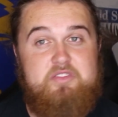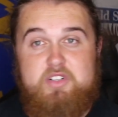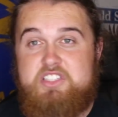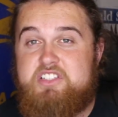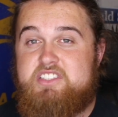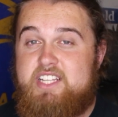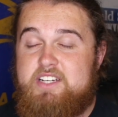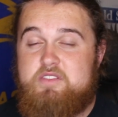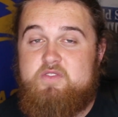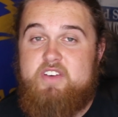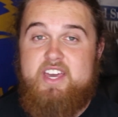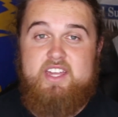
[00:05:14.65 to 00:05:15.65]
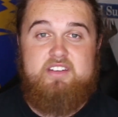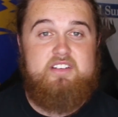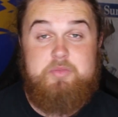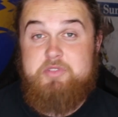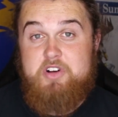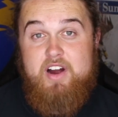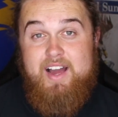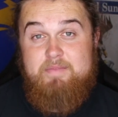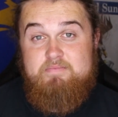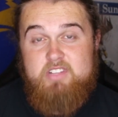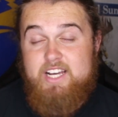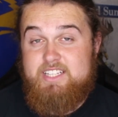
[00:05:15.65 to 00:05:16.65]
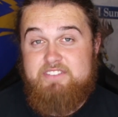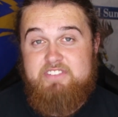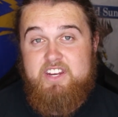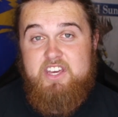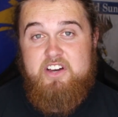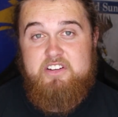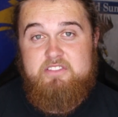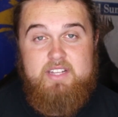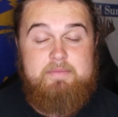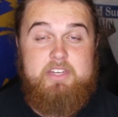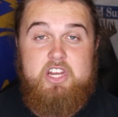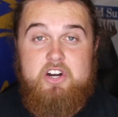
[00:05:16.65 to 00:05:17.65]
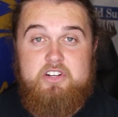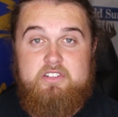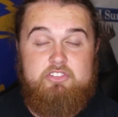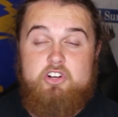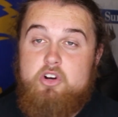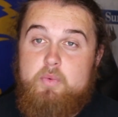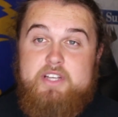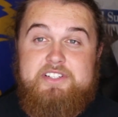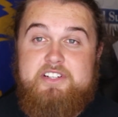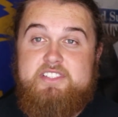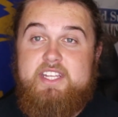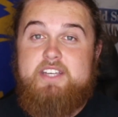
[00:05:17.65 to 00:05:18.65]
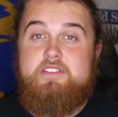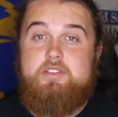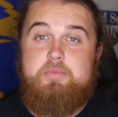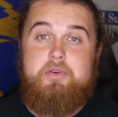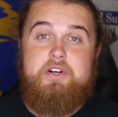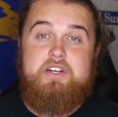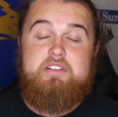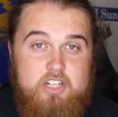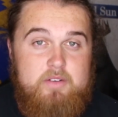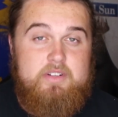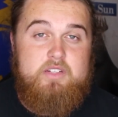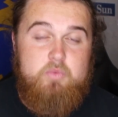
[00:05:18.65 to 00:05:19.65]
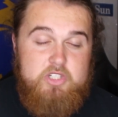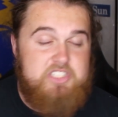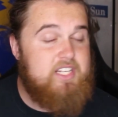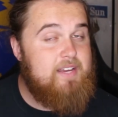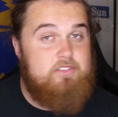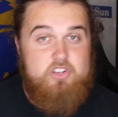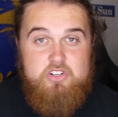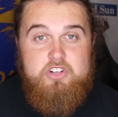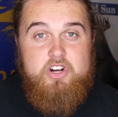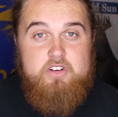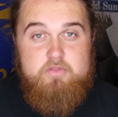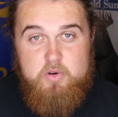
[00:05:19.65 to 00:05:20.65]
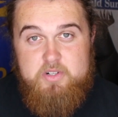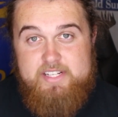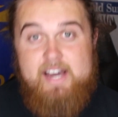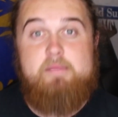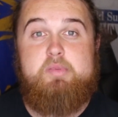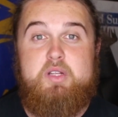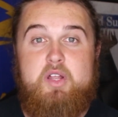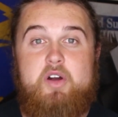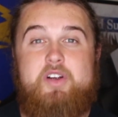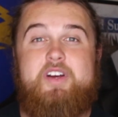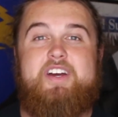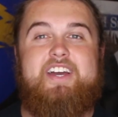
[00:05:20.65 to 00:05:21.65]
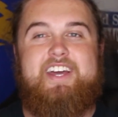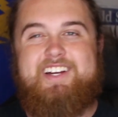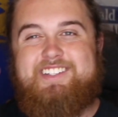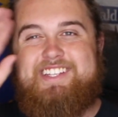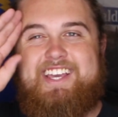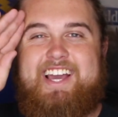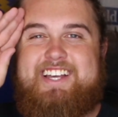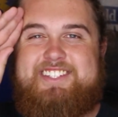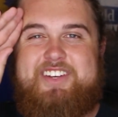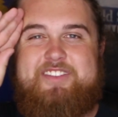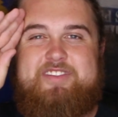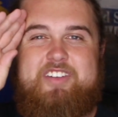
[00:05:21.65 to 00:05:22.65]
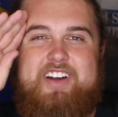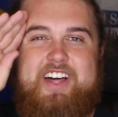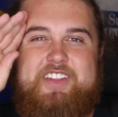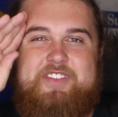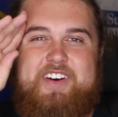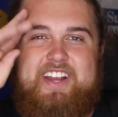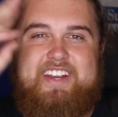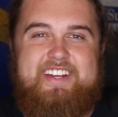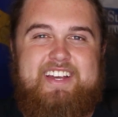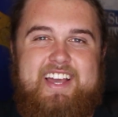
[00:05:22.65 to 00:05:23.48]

West Coast Eagles fan, subscribe, like the video, let me know. If you're not a West Coast Eagles supporter, comment which team you do go for down below. And I'll see you guys soon for another one.